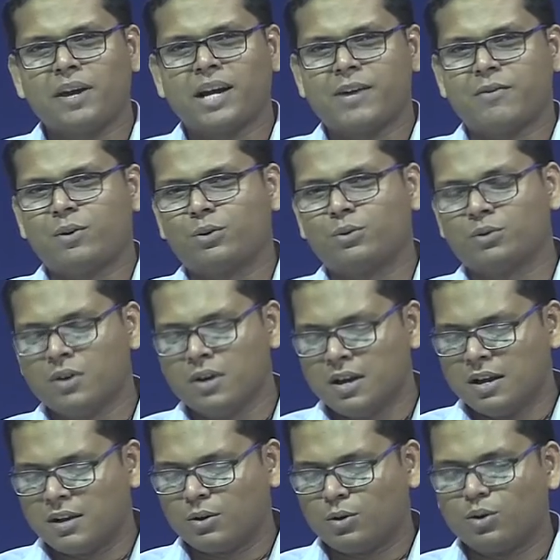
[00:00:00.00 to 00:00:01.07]
I want to
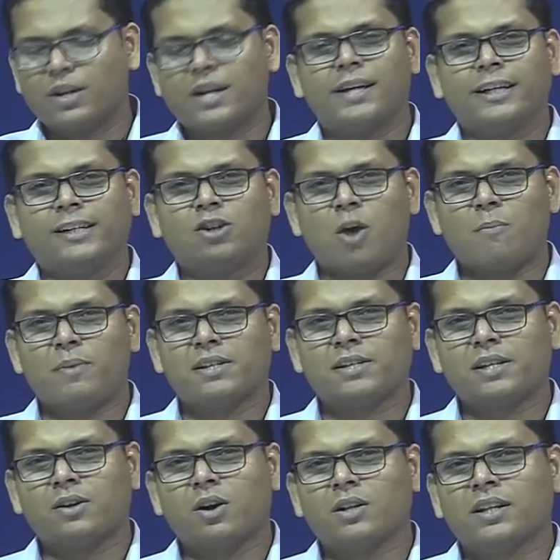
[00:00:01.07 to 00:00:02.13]
go related topics
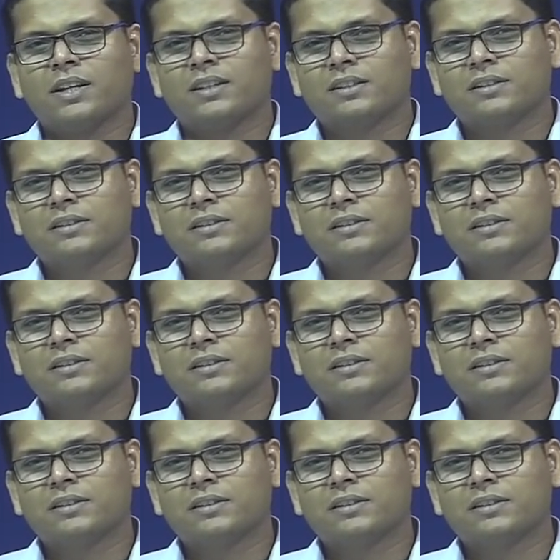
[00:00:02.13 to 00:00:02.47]
and all that.